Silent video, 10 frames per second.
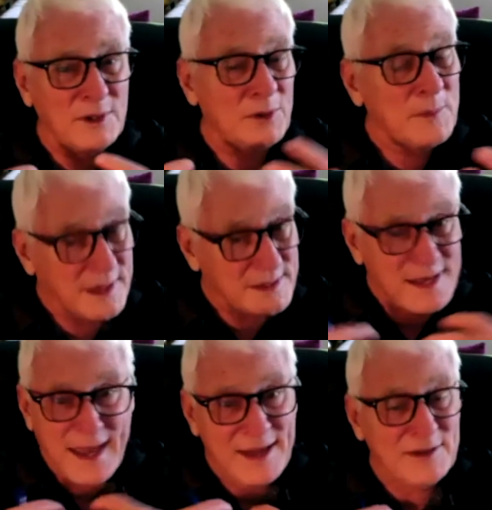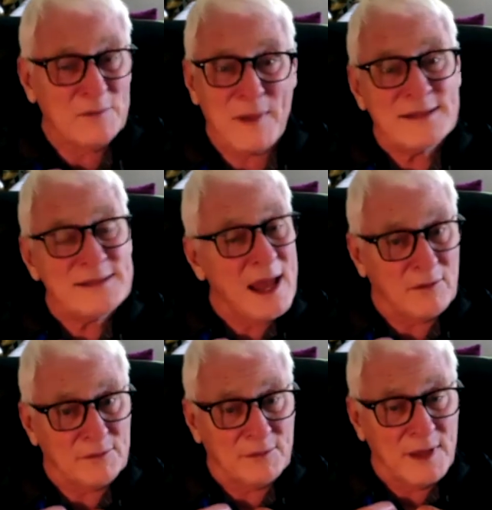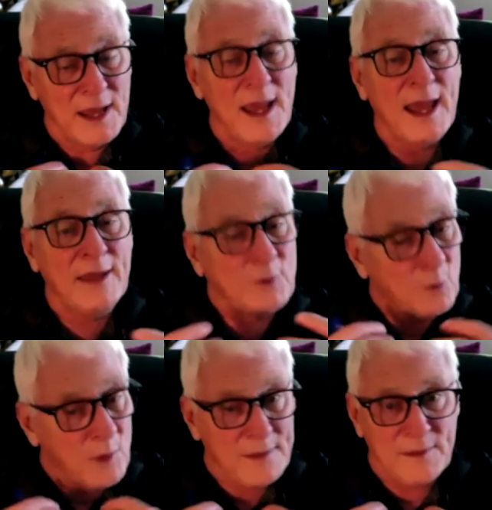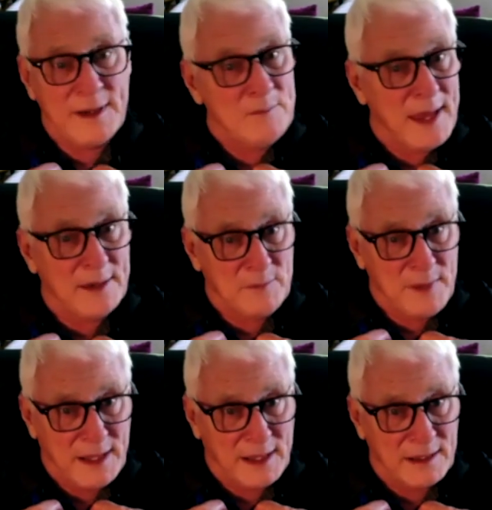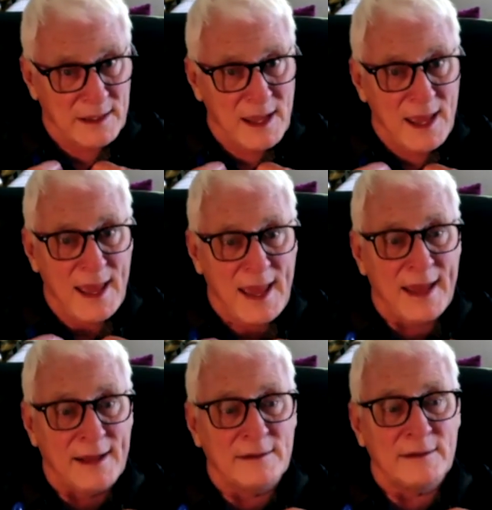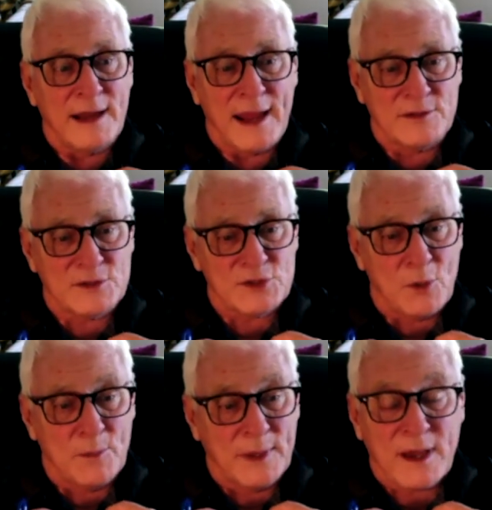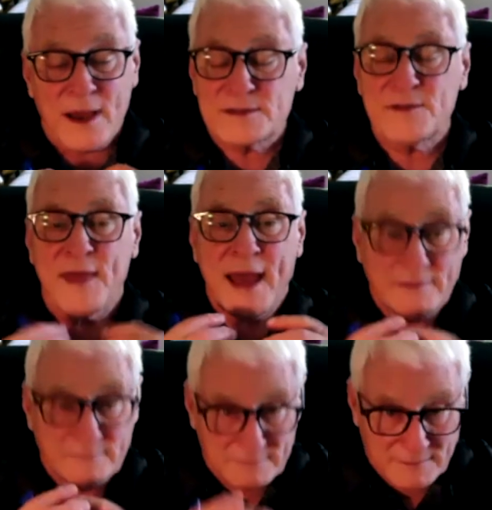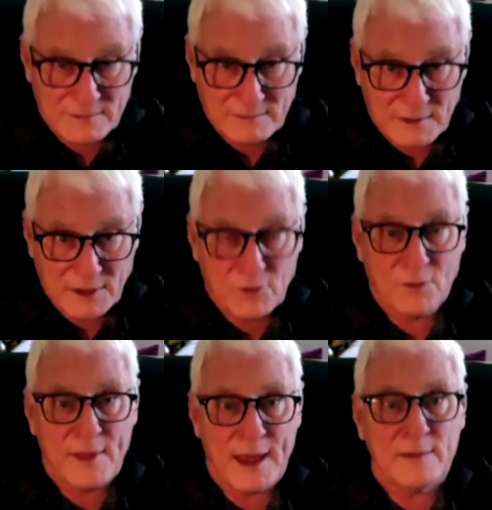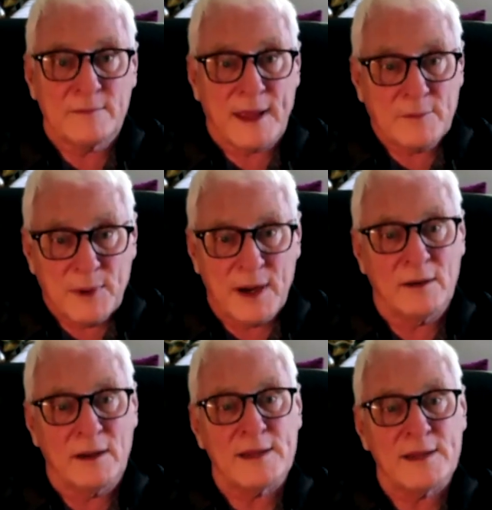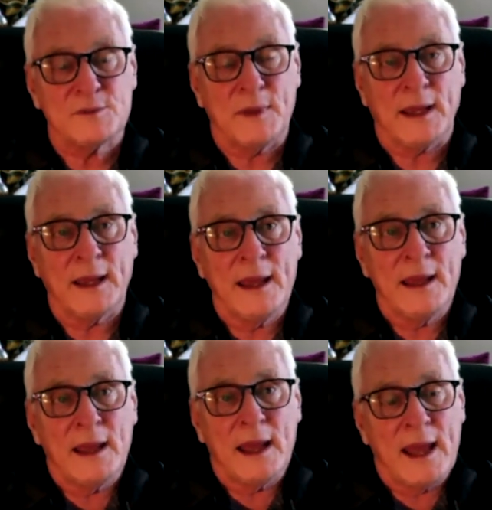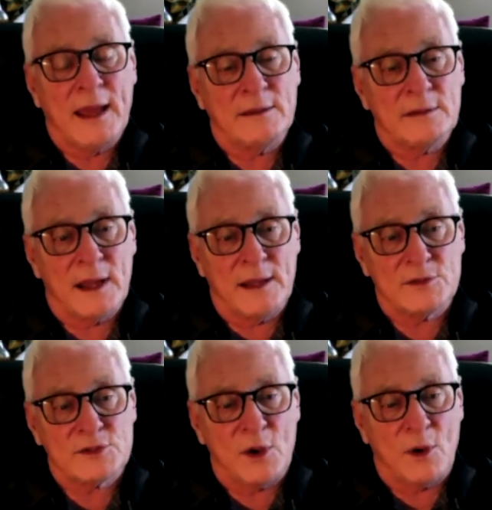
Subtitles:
because I hated myself and the way that he made me. And so because of that, you know, that paralyzed me. There